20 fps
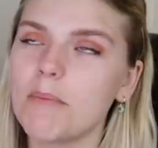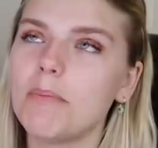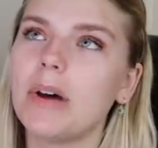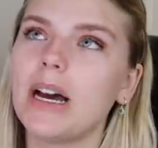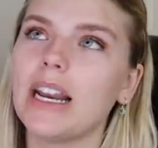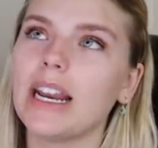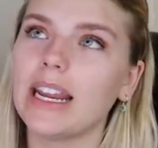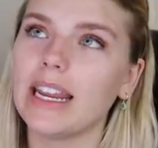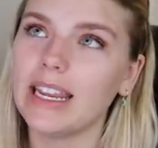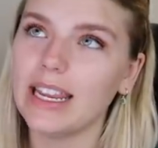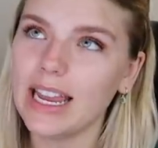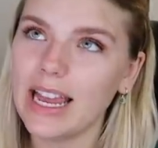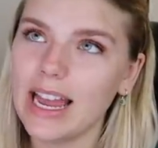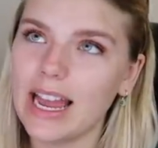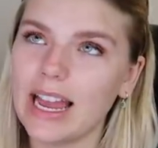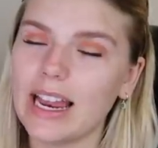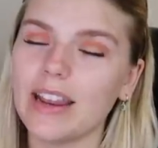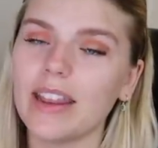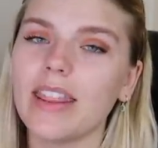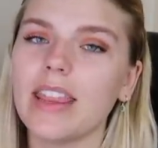But
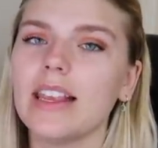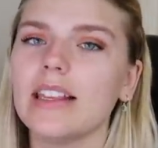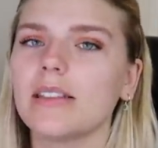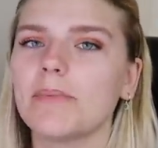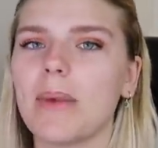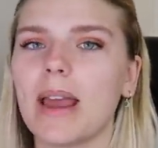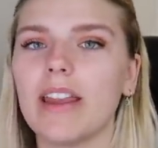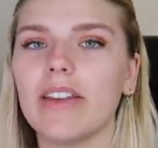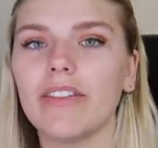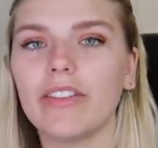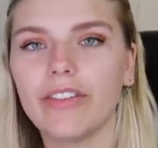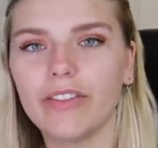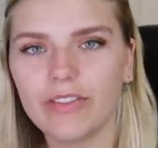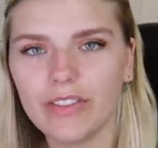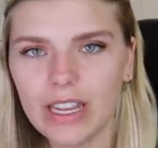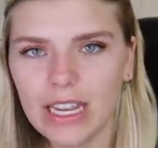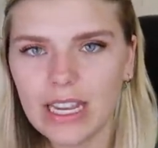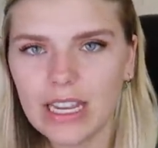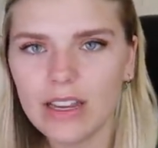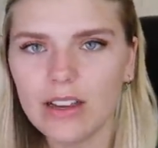again, these might
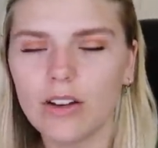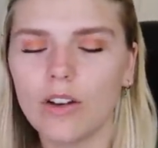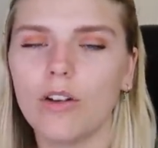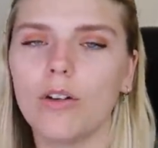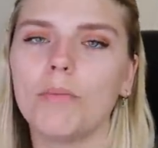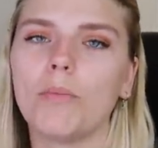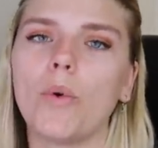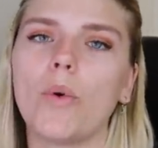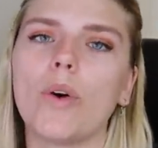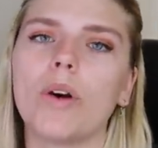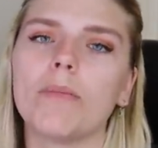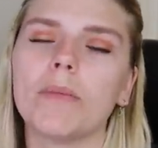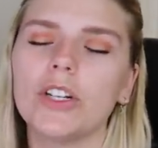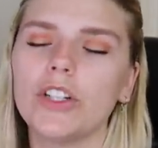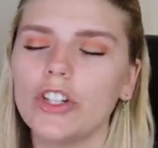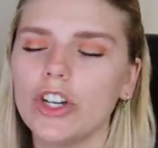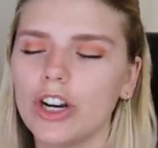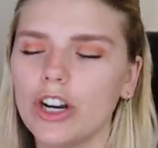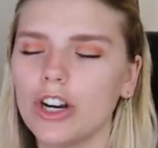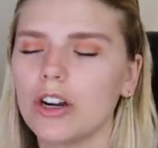feel more
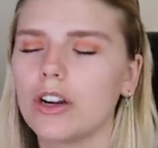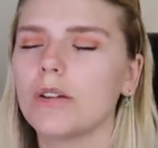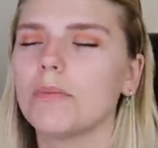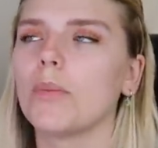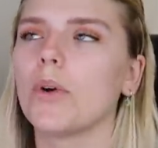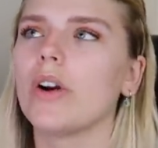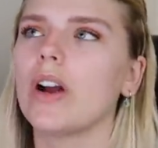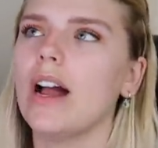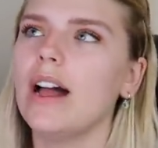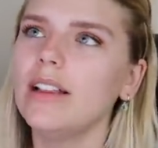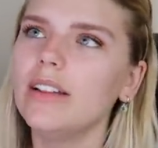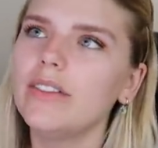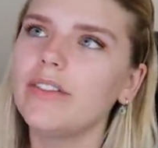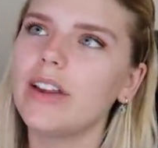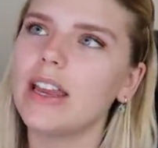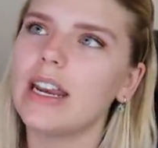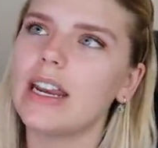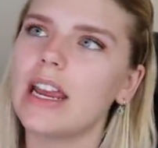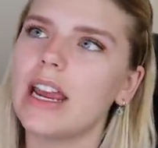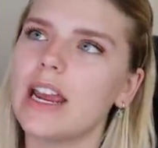mature, more
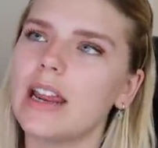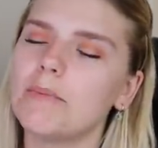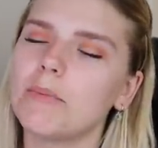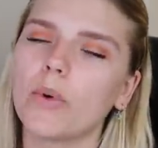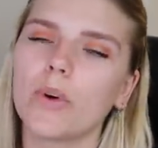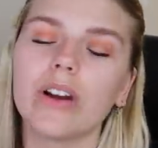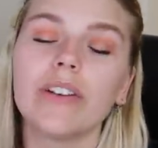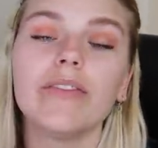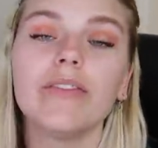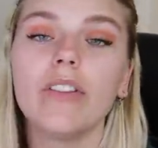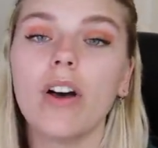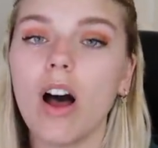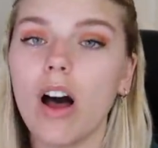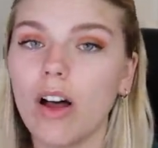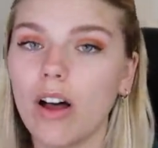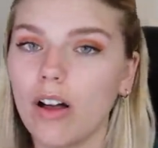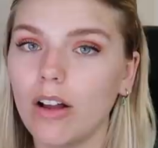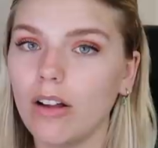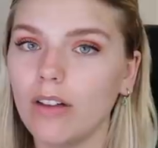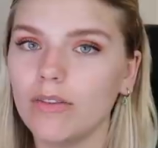elevated, more
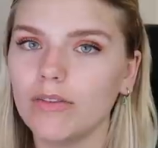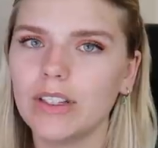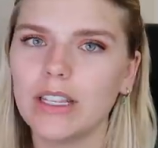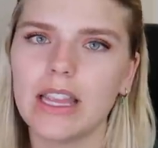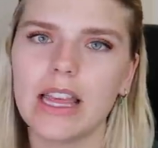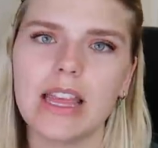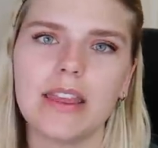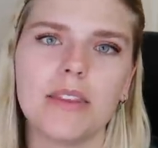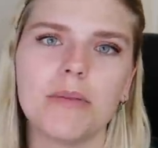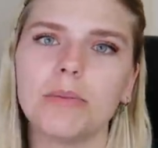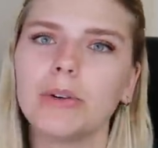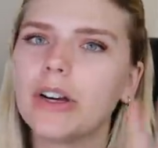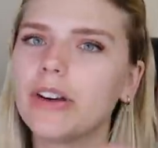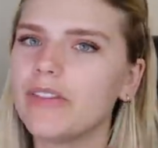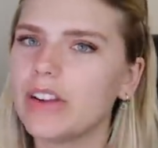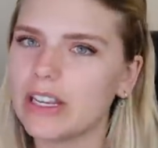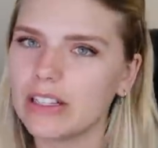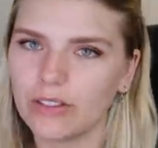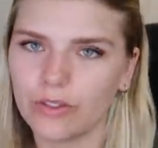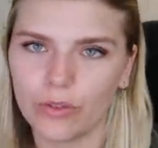involved than the
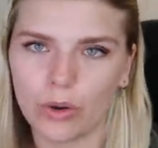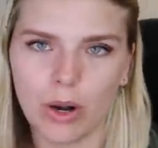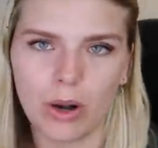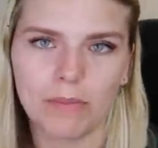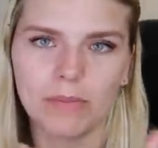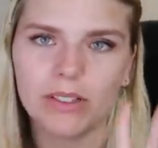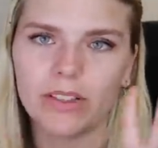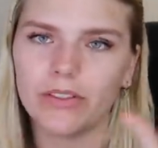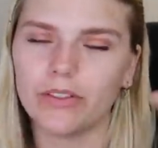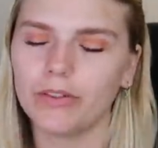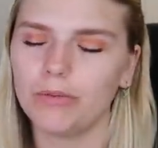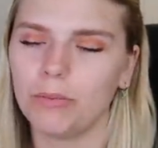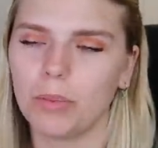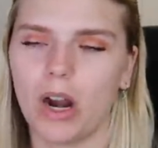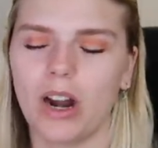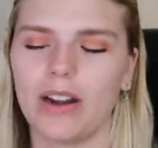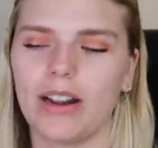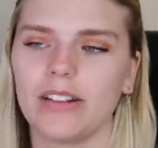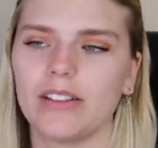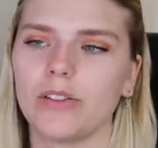previous forms of
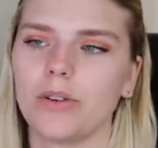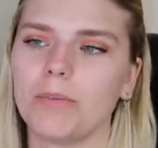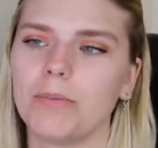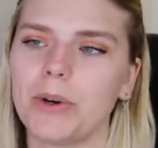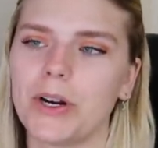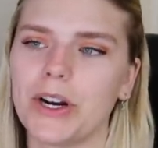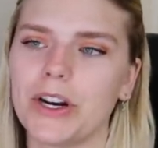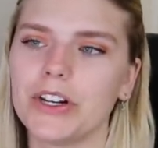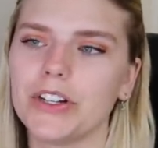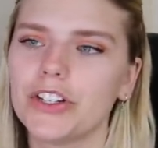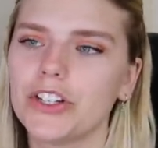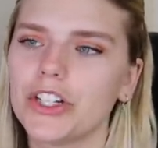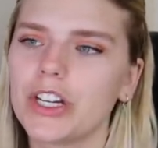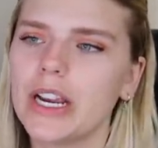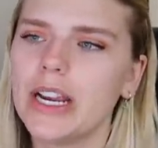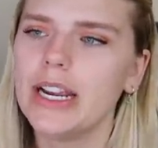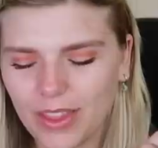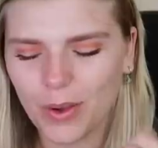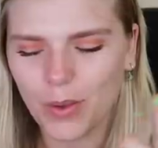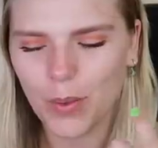products or merch.
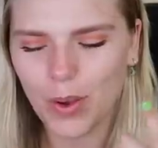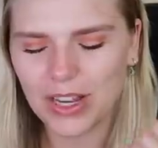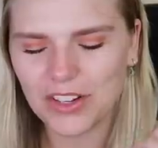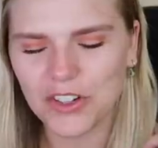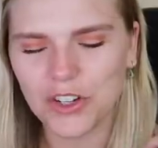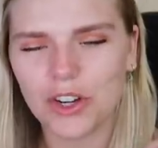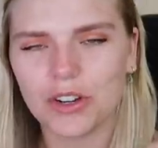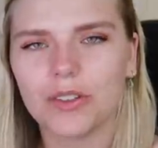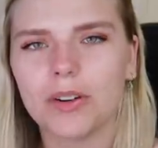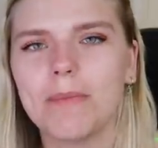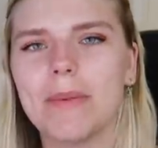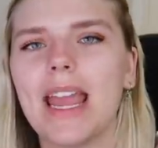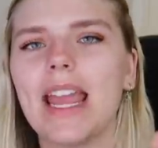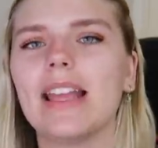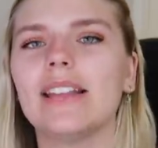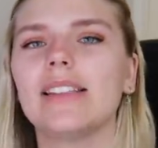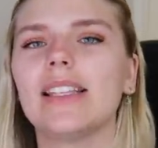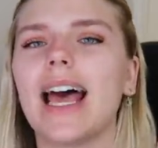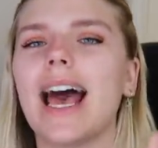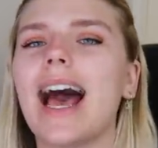The question
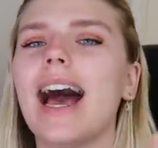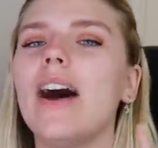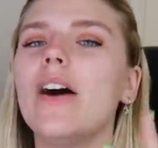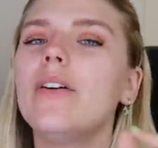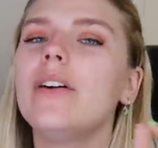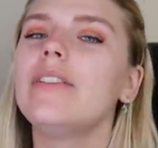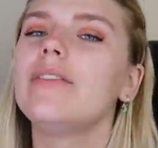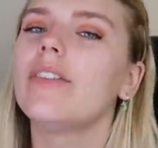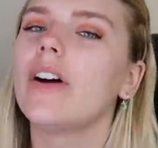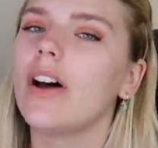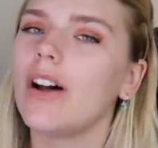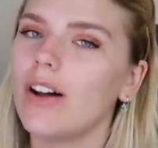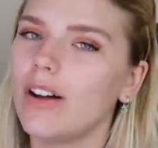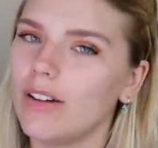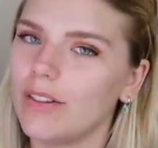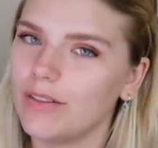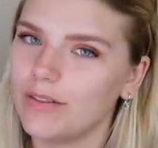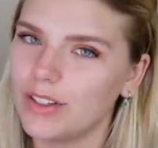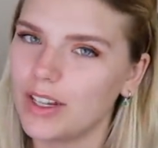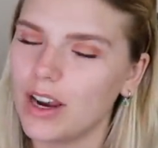remains, how
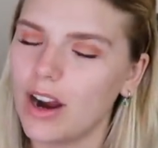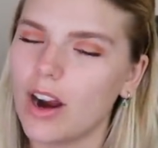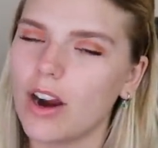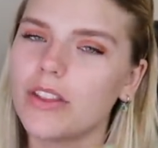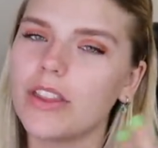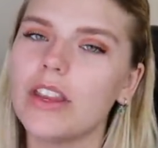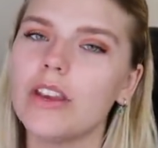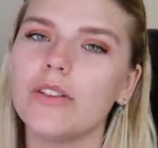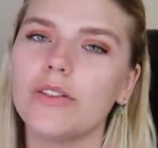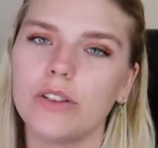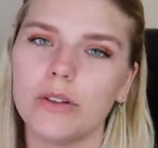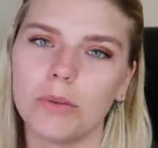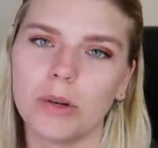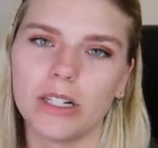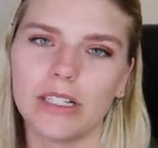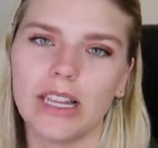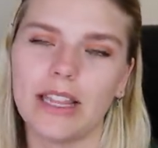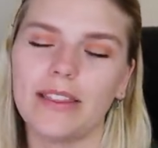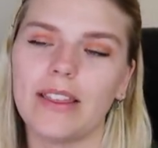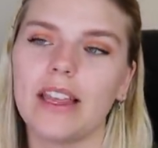involved are the
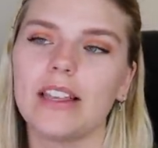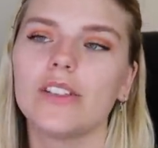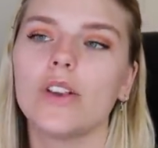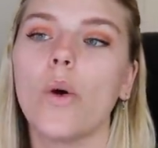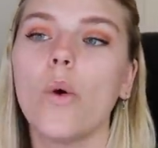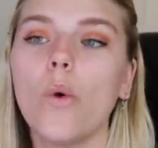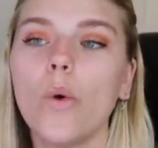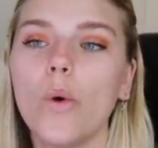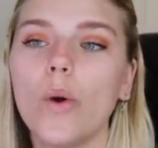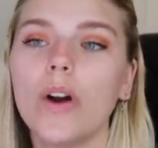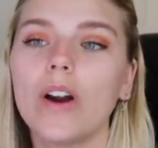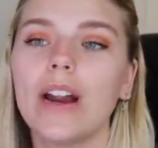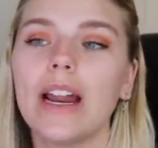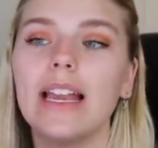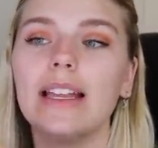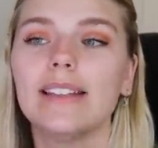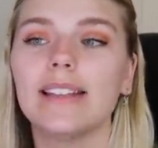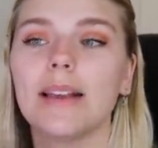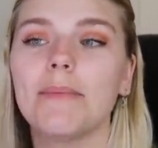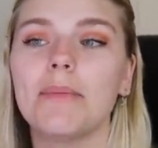YouTubers in this, or
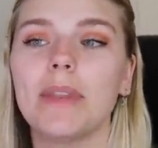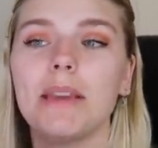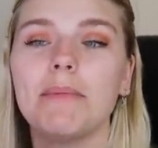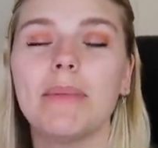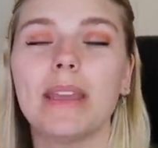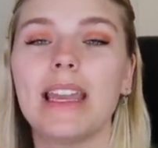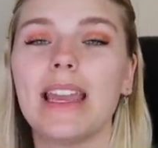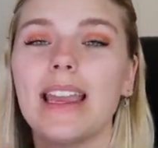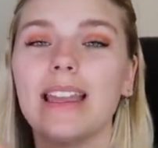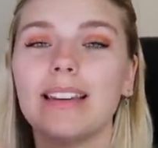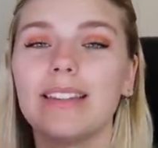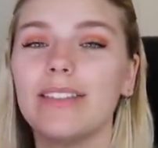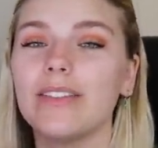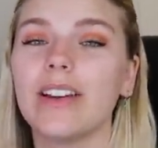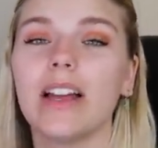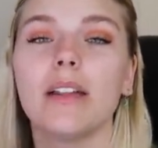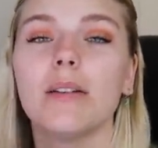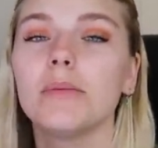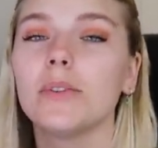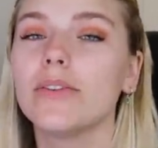is something being
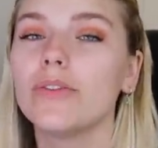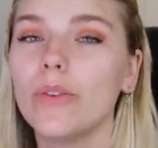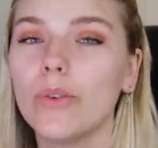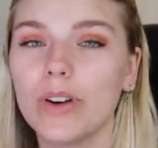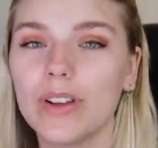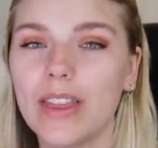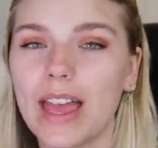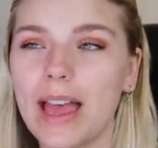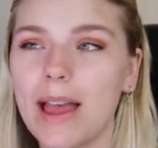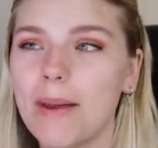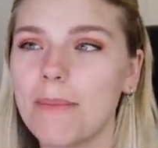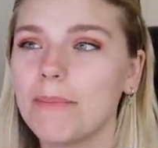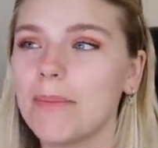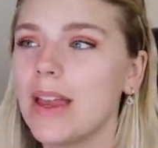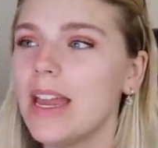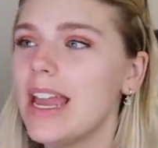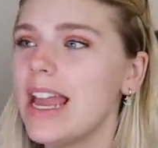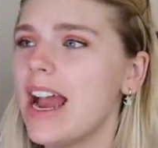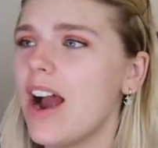developed for them?